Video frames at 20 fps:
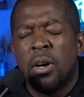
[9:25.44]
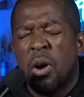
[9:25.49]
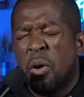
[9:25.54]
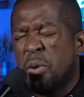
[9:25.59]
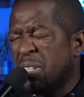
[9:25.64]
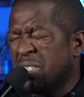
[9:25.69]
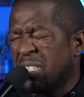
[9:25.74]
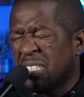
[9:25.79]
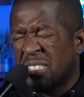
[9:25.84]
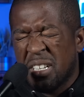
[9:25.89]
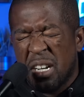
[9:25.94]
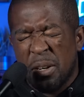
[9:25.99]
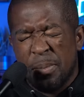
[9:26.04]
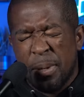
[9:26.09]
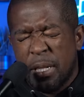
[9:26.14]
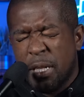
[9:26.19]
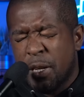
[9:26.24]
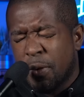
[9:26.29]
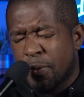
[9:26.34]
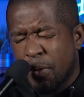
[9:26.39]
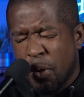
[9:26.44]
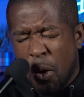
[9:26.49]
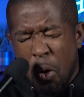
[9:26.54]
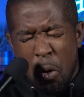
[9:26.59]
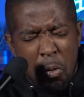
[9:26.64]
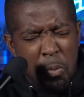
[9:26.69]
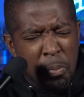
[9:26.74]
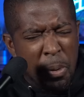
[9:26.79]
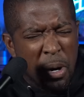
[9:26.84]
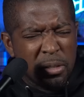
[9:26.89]
Oh, this year's going to be different.
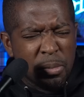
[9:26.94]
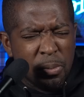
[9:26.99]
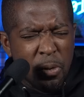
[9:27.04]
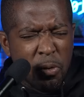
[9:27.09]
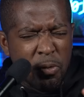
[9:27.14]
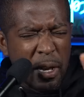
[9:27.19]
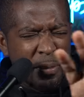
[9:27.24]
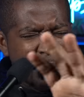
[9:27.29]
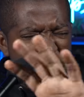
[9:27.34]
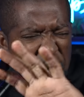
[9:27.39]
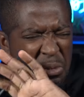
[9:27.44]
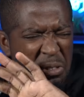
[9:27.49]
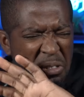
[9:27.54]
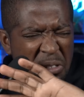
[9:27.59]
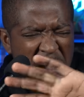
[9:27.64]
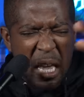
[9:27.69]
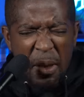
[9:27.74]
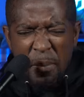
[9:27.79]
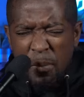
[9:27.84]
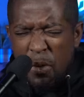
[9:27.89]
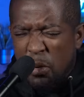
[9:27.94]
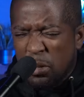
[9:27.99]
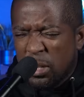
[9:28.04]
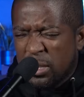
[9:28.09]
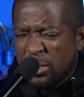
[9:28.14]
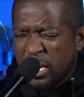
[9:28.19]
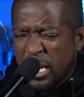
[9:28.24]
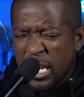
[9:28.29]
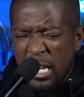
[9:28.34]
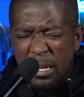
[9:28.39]
Oh, Baltimore Ravens were
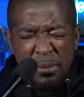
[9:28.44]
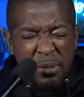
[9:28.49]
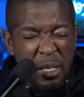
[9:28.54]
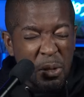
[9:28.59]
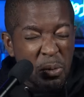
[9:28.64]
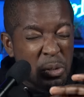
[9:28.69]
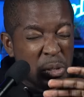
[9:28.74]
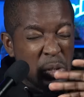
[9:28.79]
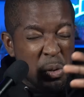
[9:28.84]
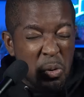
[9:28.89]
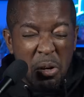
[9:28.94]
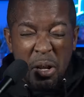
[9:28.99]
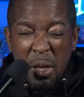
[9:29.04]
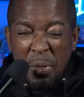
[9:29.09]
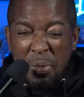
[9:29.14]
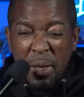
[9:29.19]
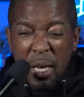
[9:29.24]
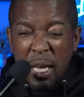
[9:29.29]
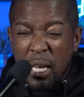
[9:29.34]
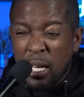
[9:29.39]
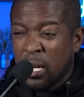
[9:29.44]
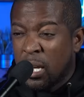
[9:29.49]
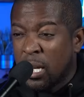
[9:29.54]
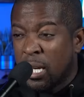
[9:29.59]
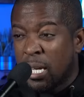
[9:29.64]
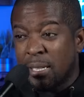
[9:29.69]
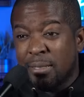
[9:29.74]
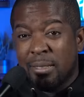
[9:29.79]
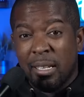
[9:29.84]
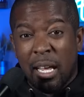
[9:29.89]
steamrolling teams. They were doing their thing.
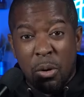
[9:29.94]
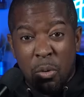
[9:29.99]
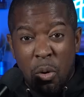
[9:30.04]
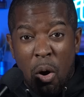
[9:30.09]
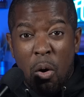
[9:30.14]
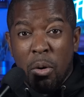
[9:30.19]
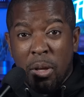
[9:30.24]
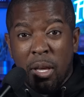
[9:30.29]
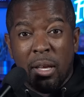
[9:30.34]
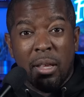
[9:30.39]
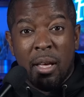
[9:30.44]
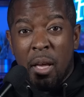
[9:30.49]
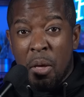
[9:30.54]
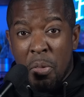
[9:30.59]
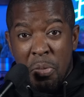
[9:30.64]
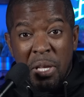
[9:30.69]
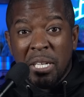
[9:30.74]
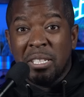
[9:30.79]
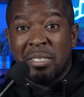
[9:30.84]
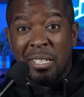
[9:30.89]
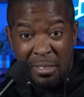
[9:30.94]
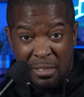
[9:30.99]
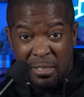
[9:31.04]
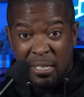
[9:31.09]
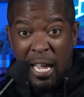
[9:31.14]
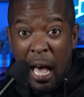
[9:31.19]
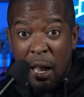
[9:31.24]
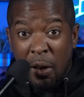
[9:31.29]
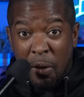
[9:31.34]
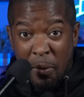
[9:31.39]
It's like, oh, yeah, this is
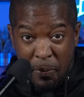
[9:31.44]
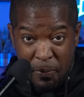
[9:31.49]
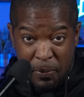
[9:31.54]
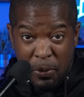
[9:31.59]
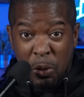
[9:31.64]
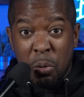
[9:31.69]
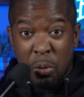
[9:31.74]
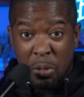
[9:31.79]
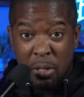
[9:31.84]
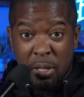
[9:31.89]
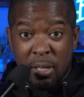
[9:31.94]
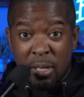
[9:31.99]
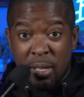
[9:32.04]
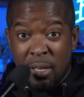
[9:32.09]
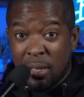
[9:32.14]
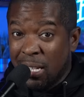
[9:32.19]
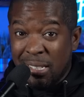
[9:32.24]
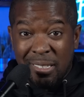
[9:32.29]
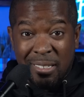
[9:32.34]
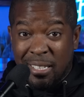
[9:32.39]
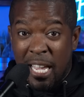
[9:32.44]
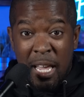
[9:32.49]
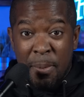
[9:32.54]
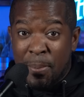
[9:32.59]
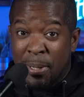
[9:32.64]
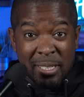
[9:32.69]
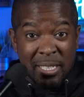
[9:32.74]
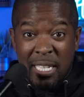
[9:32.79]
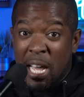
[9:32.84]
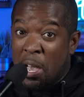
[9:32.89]
not a fluke. This team
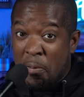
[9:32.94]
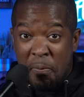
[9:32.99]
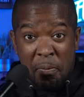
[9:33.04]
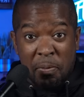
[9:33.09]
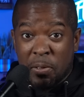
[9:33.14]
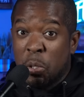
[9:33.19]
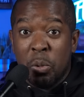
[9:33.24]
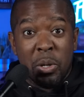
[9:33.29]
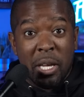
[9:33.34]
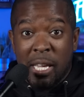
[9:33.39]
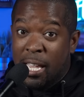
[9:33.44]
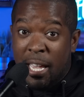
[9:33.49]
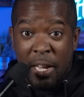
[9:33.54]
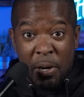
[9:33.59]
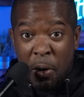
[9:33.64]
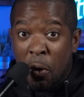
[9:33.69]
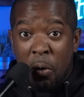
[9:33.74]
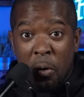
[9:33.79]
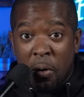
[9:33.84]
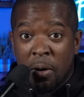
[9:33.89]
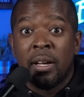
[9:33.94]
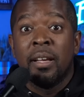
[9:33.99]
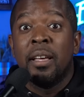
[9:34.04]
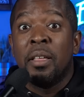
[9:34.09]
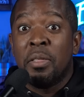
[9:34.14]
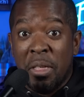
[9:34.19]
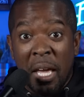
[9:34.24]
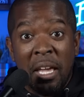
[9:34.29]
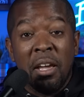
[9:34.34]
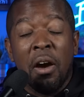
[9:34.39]
is not fluky at all.
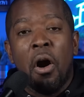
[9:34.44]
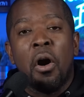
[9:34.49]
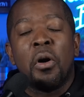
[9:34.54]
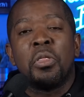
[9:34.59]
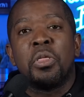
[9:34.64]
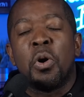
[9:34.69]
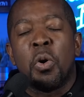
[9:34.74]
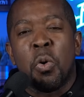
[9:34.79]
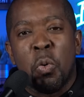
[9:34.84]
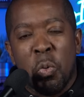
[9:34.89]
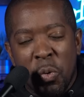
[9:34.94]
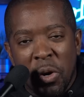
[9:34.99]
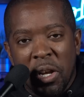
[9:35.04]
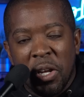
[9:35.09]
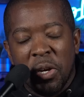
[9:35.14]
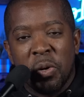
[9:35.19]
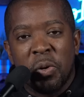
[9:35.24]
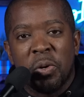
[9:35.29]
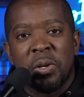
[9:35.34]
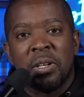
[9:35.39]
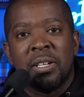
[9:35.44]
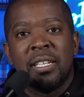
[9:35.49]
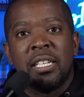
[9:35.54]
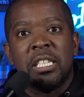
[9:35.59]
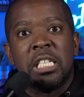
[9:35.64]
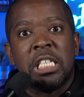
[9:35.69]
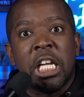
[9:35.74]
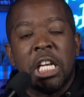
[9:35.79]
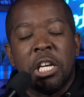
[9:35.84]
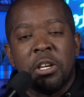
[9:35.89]
They are the real
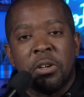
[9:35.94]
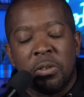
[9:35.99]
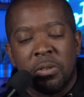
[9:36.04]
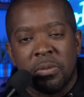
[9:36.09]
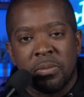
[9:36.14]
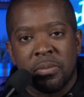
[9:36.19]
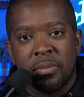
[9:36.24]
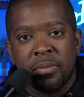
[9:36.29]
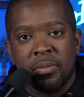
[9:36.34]
deal.